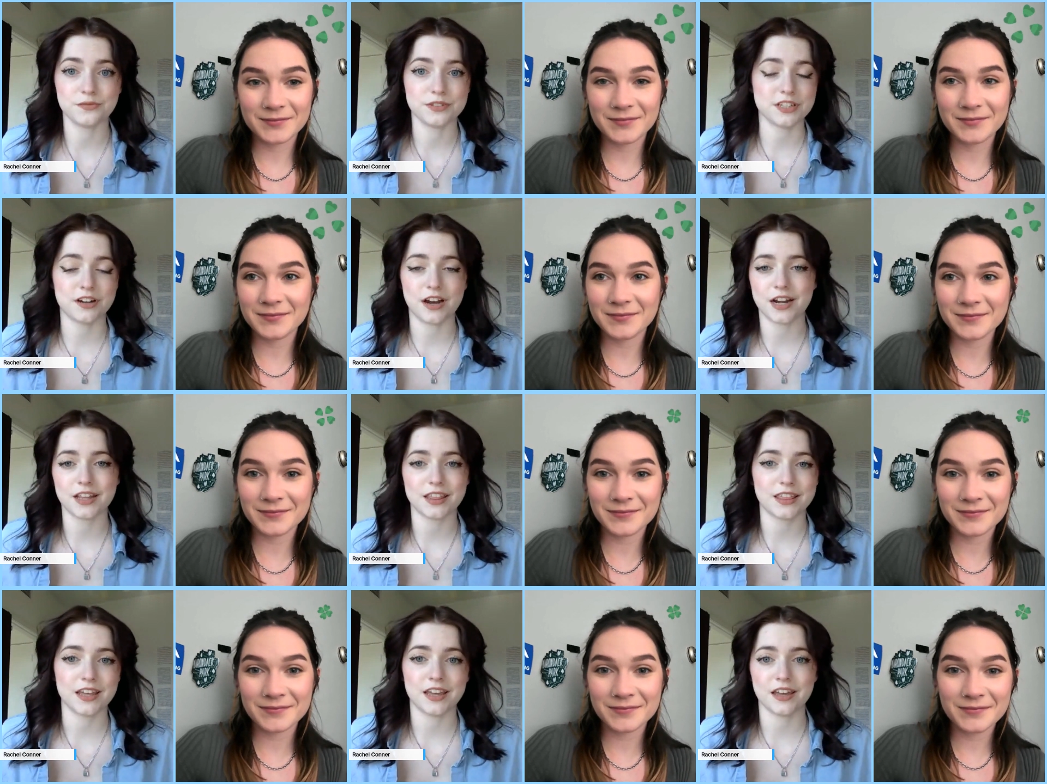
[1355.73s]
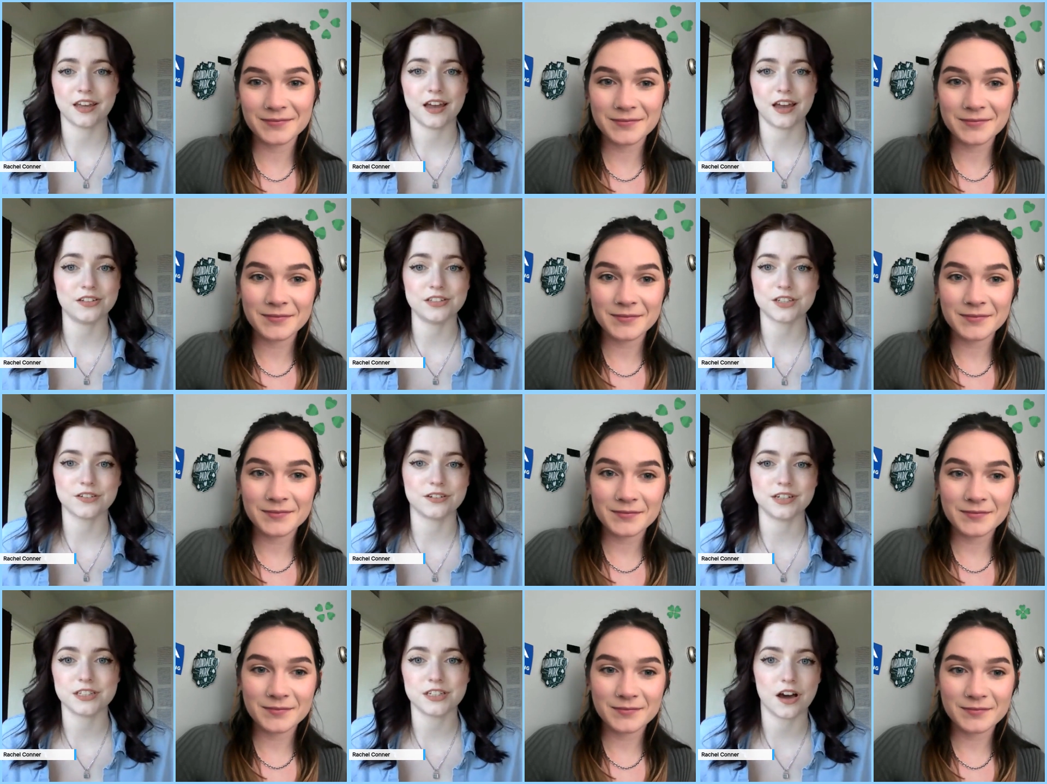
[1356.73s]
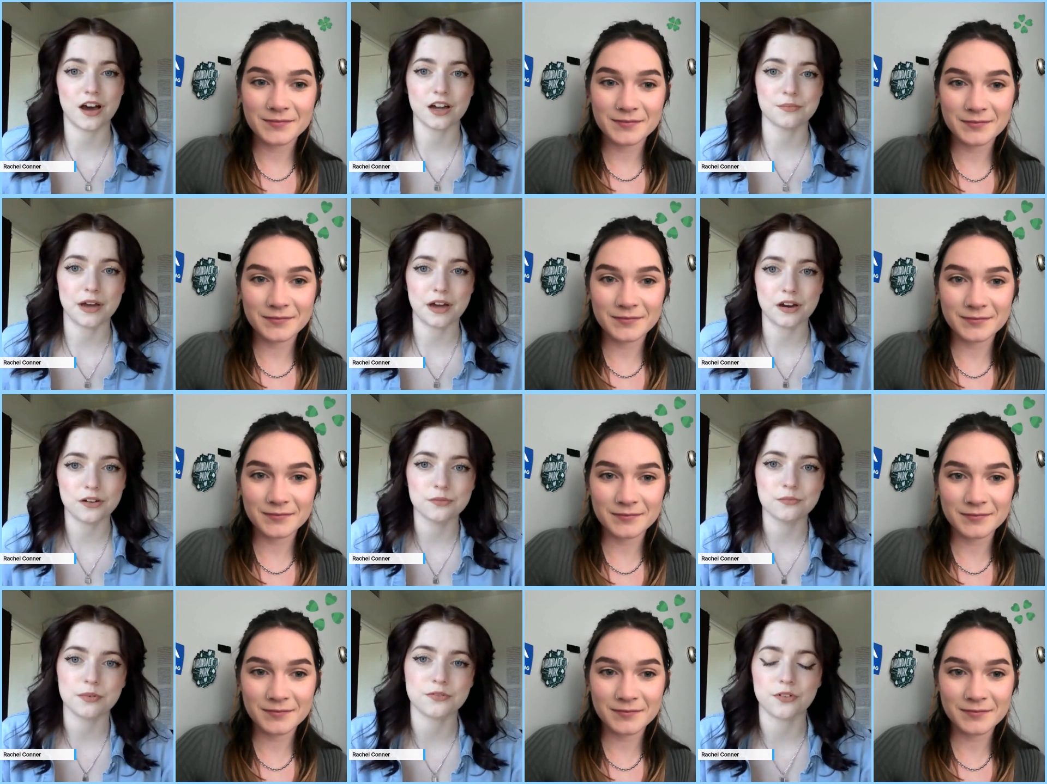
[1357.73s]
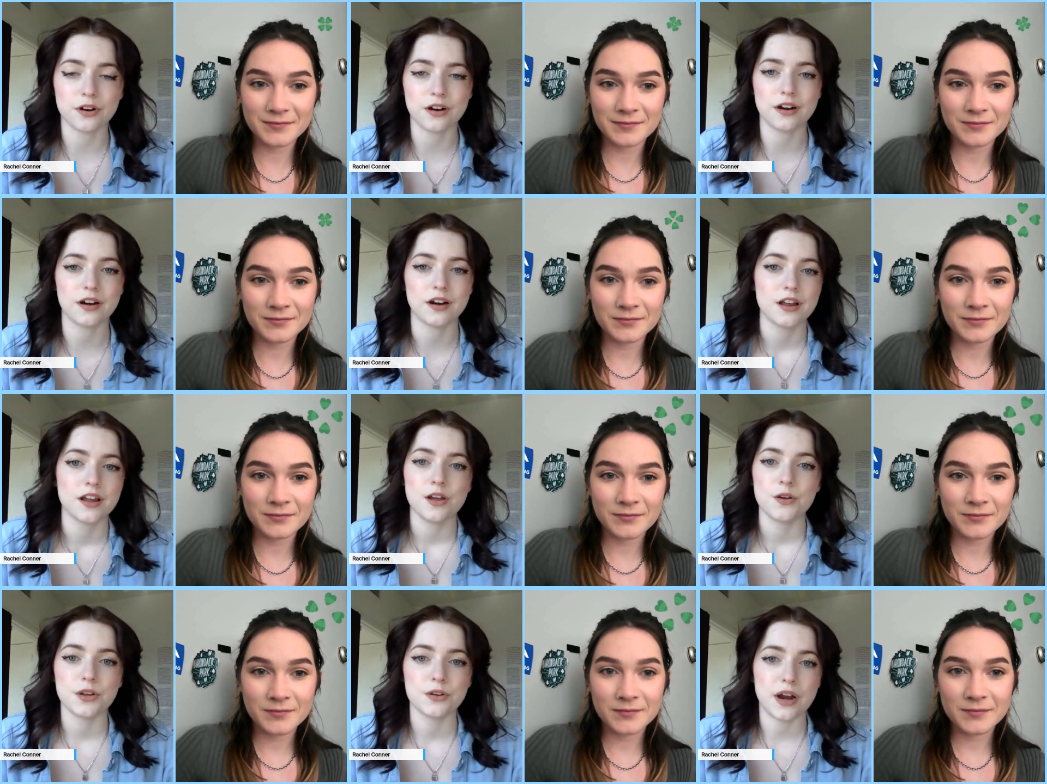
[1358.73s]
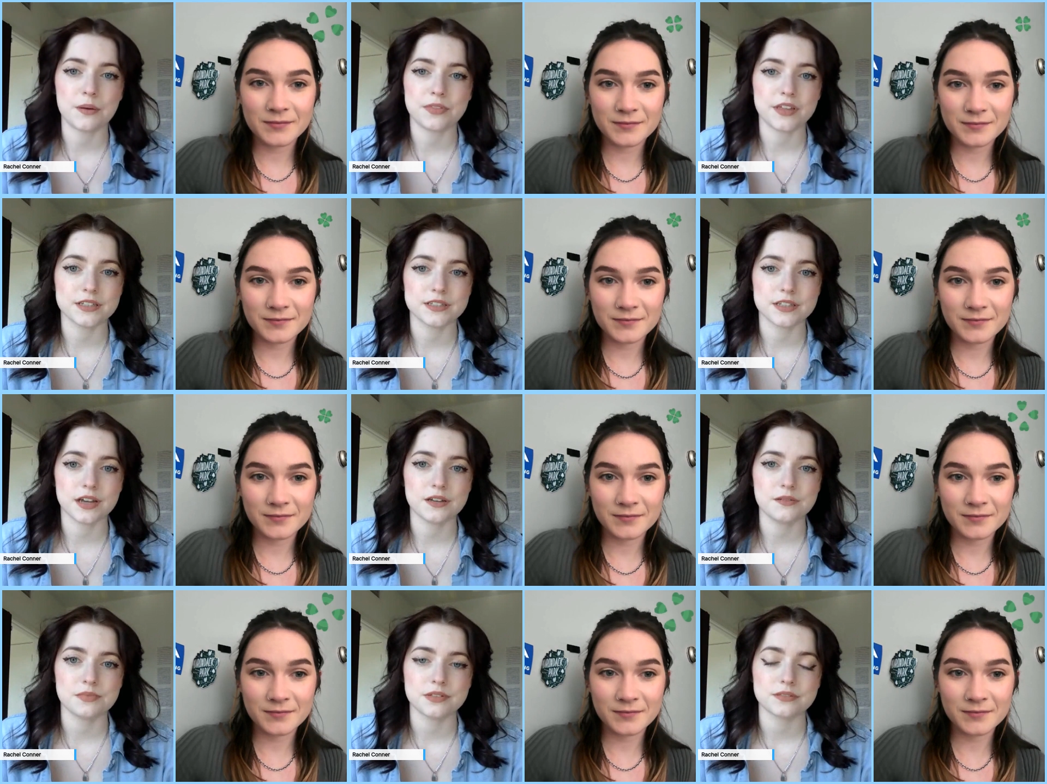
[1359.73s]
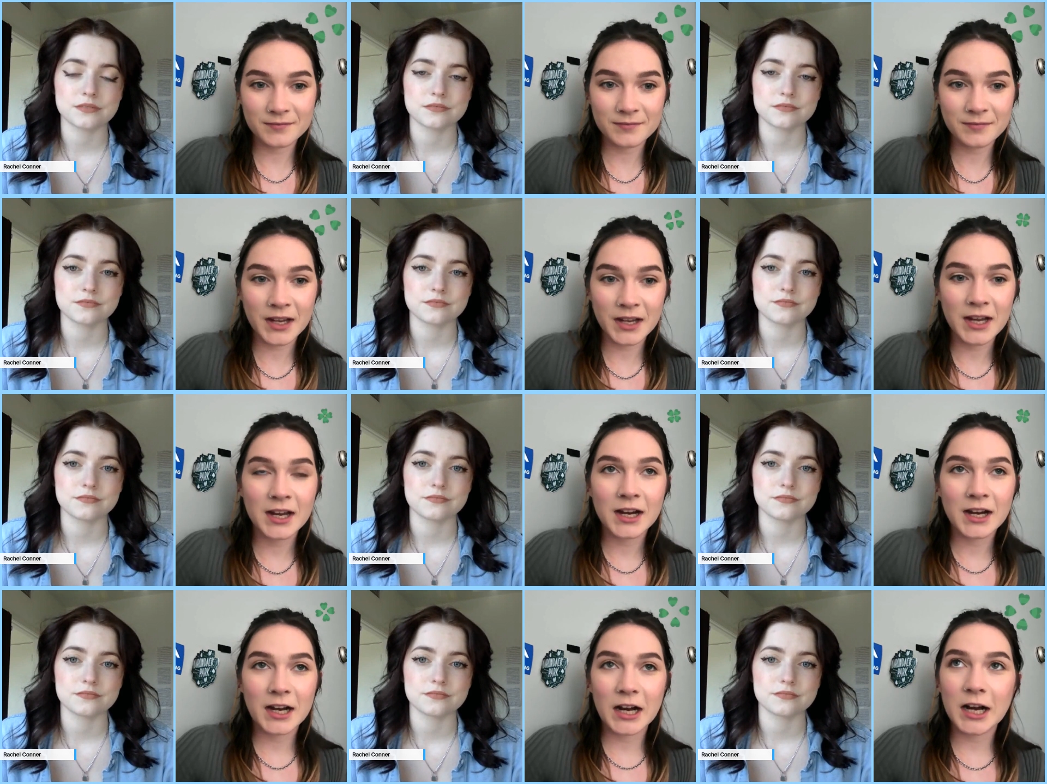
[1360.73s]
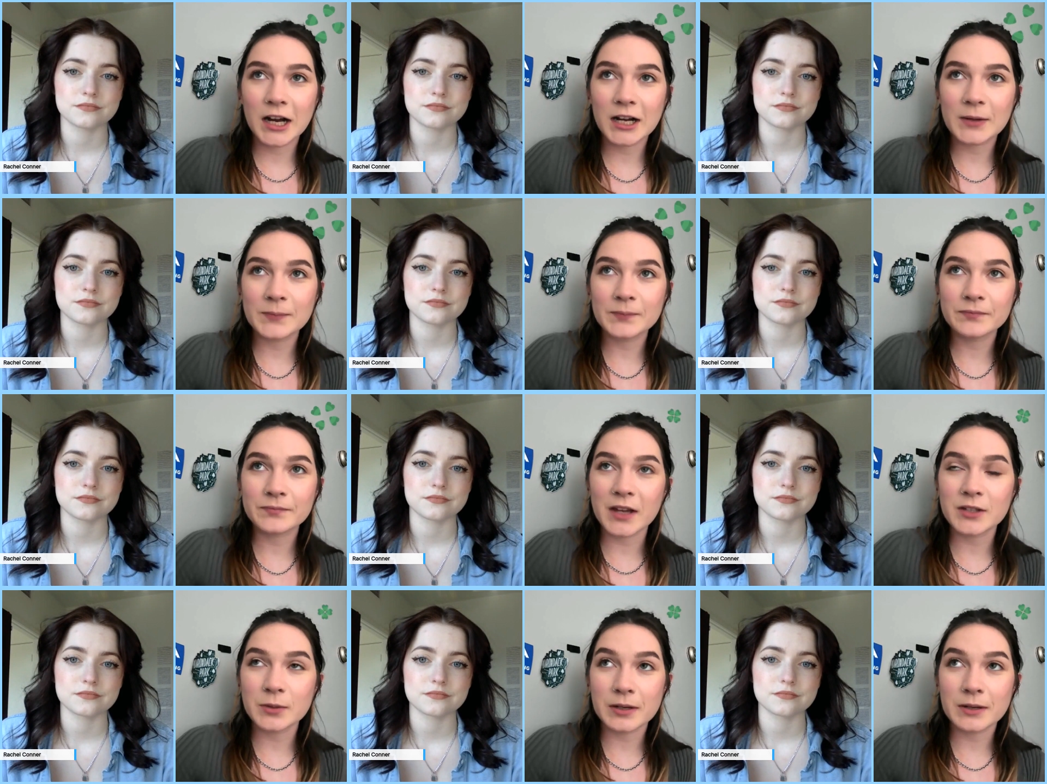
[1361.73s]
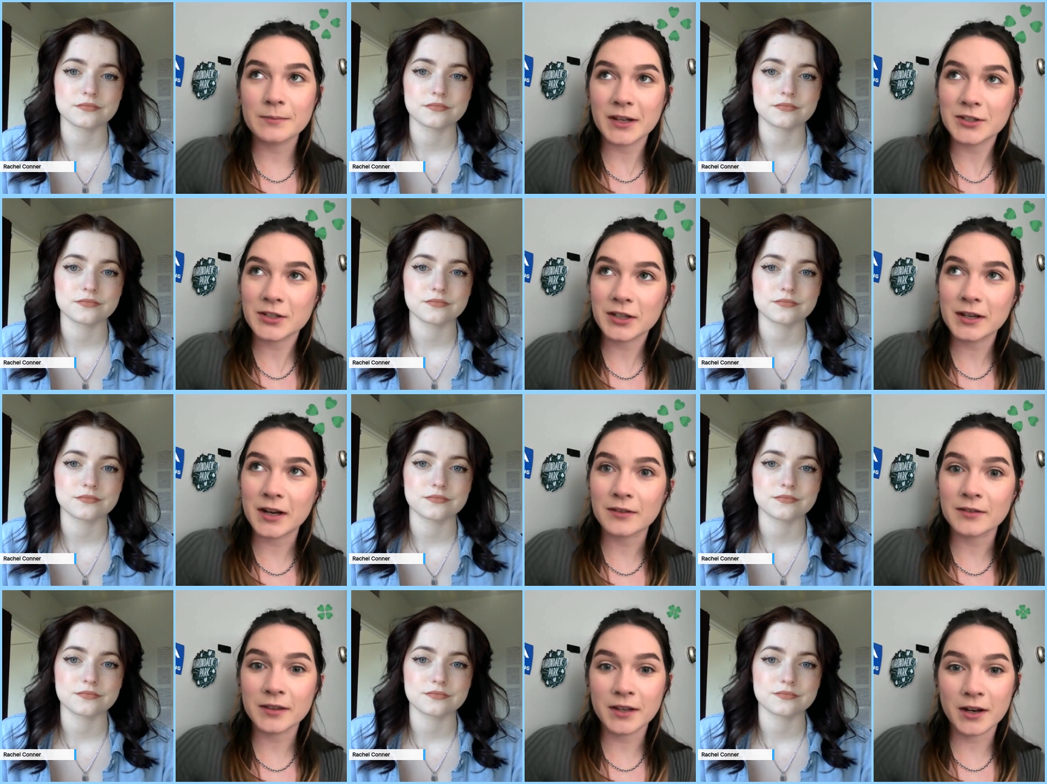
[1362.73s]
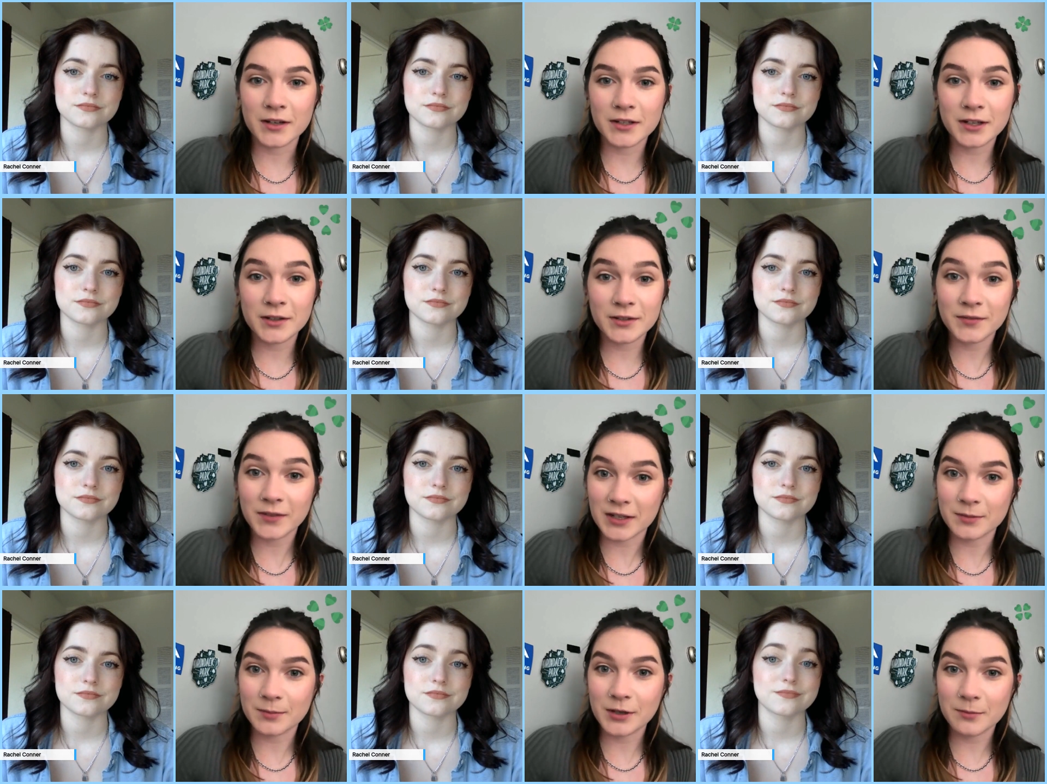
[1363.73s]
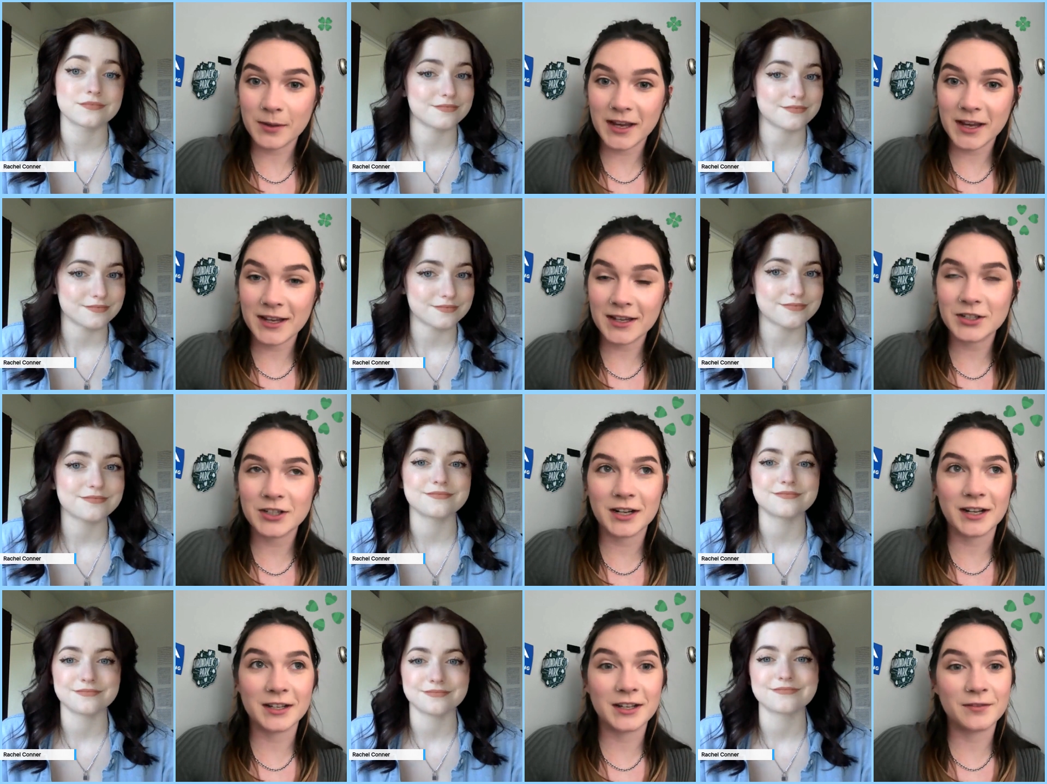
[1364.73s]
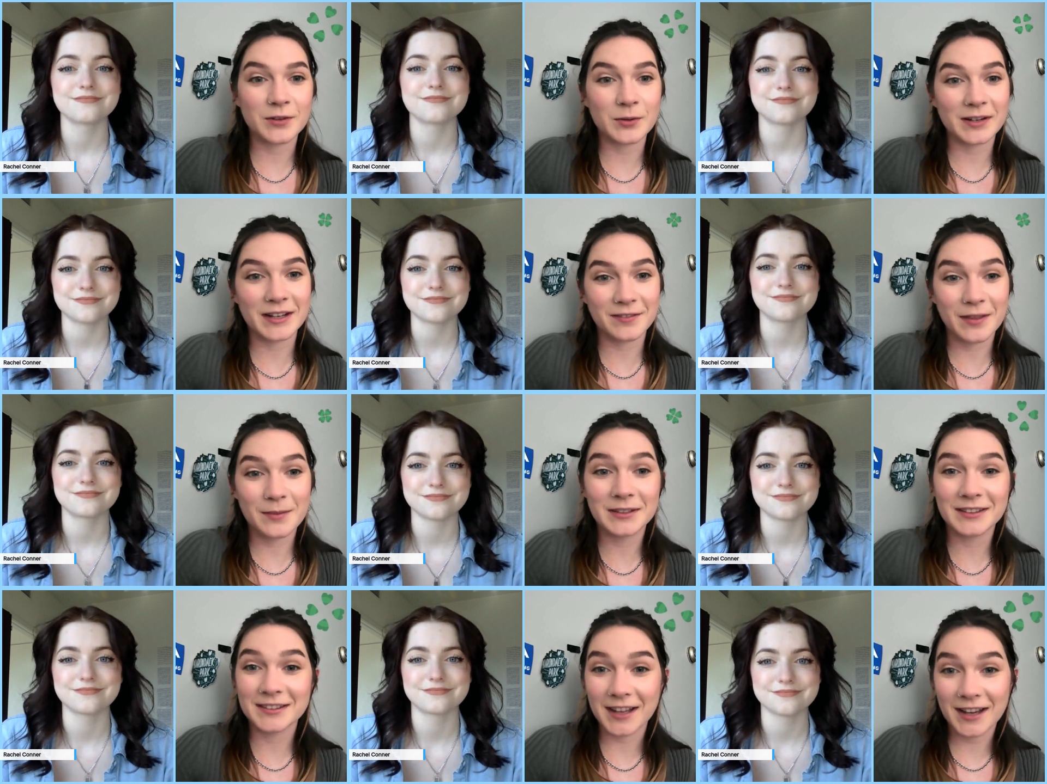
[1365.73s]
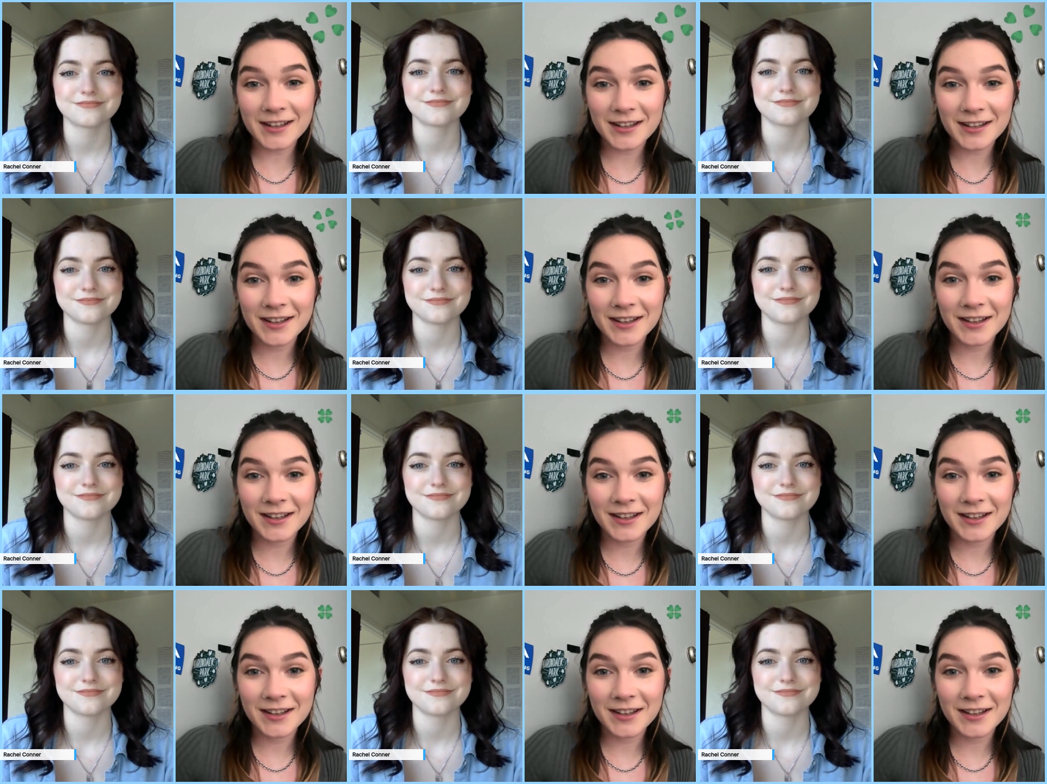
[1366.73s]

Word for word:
Speaker 1: was there anything else you wanted to talk about before we wrap things up?
Speaker 2: Um, I do want to mention I run the RTO's Facebook page. If you want to give them a like,